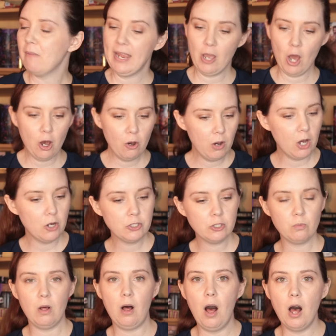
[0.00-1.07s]
my
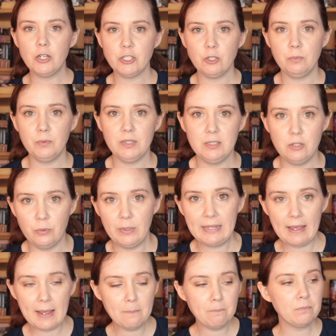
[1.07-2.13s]
co-hosts will also be
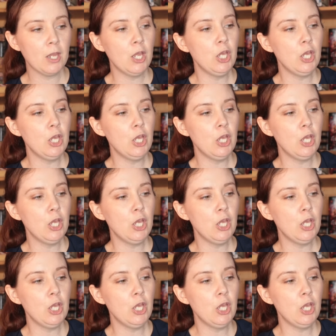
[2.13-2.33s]
doing them.